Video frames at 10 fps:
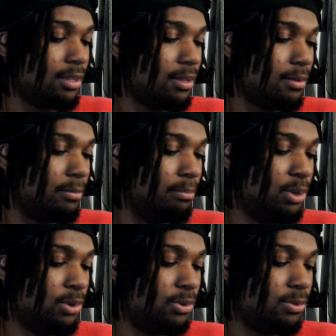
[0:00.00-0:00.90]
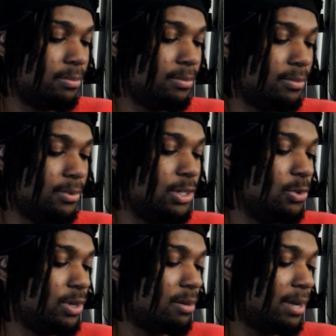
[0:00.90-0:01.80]
boom, you and
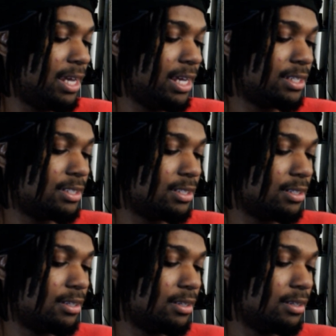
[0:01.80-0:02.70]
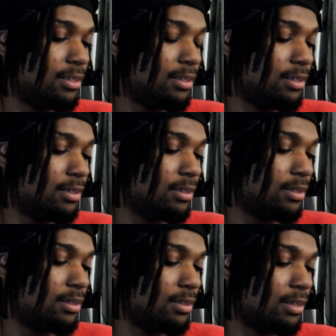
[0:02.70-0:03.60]
your mans.
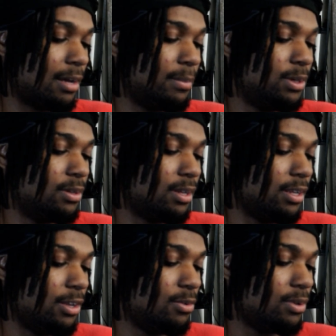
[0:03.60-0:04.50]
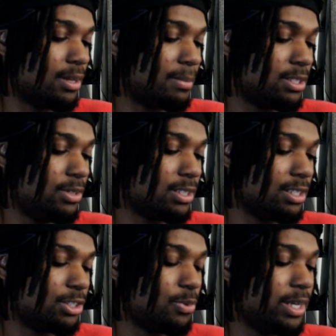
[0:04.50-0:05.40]
I'm gonna do this little
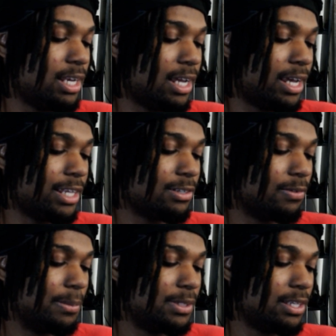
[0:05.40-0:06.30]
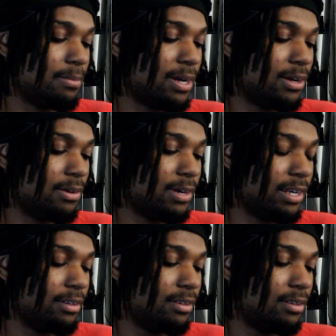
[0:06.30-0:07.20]
squeaky line that's gonna represent the ball, right?
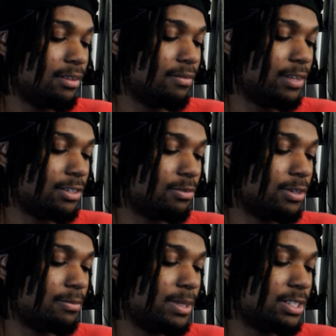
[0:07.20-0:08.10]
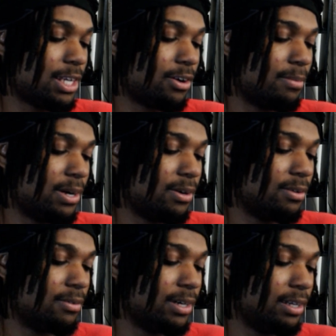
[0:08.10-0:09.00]
That's gonna represent soccer ball,
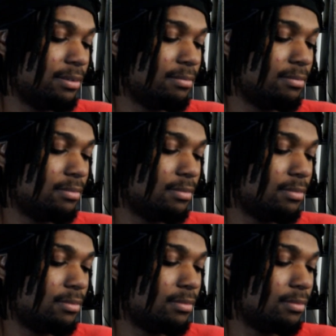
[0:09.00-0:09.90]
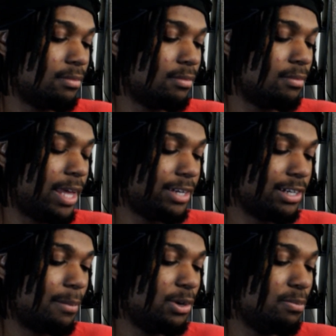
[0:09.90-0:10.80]
right? Actually, I'm
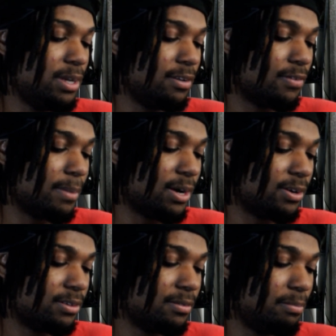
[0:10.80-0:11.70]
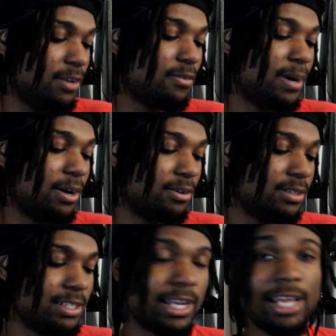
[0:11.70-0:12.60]
gonna do B for ball. B for ball, cause I
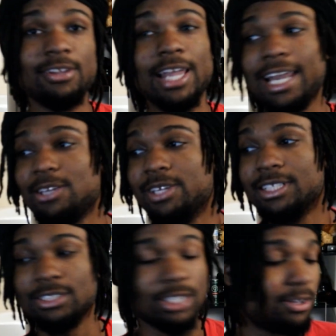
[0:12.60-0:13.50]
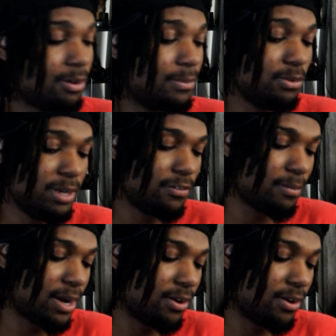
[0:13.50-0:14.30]
know a lot of you niggas are slow. I'm gonna do B for ball.